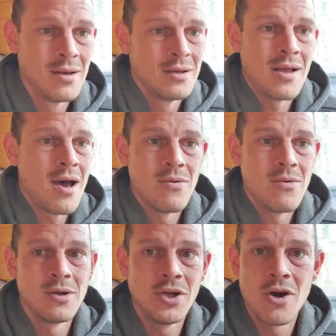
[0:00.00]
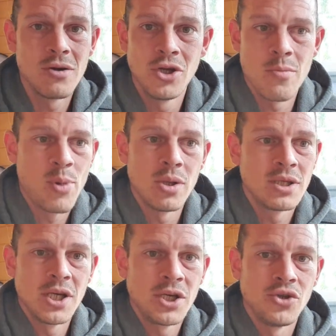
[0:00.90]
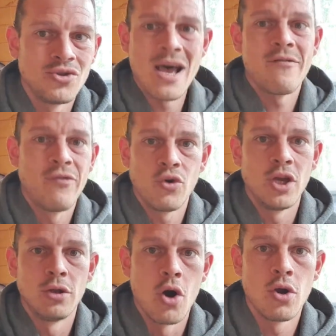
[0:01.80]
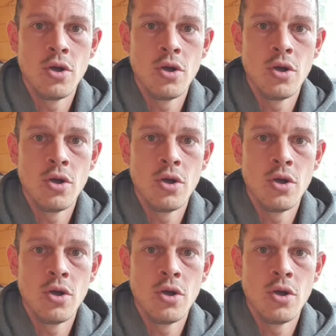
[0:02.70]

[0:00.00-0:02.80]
It's like, well, you're not you're not politicians that fucking long.